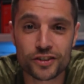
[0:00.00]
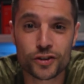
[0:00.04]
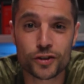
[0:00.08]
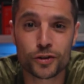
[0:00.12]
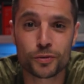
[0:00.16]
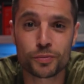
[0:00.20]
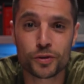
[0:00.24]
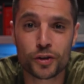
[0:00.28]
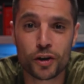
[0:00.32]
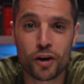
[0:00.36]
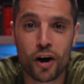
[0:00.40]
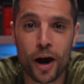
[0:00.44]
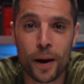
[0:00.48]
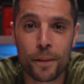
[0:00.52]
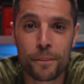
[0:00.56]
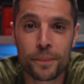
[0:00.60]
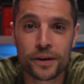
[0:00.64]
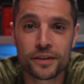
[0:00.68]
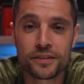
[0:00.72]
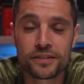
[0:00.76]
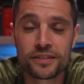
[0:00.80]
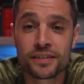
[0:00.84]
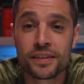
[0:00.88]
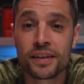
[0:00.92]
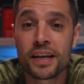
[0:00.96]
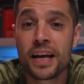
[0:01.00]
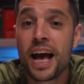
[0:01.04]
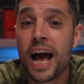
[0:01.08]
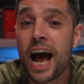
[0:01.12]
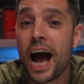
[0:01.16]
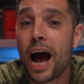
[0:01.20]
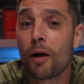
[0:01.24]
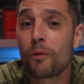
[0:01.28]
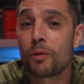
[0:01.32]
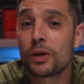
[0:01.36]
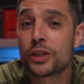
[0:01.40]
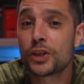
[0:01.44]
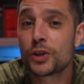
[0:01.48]
subscribers.
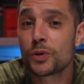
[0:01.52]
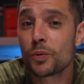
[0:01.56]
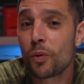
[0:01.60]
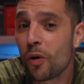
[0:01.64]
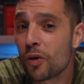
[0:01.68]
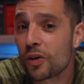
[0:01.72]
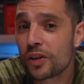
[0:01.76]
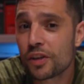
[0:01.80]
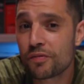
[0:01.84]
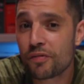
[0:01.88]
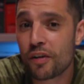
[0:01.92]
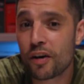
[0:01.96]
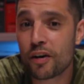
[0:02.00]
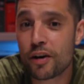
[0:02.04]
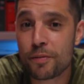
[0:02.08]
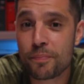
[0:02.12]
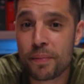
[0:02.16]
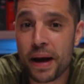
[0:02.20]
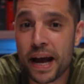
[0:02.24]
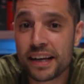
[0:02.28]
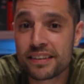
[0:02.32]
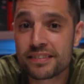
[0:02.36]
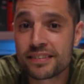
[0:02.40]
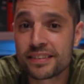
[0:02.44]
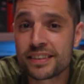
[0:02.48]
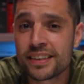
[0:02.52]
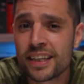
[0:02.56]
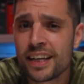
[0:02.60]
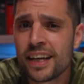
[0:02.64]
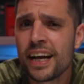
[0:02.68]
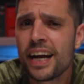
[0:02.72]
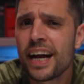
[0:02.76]
I wish you all the very best.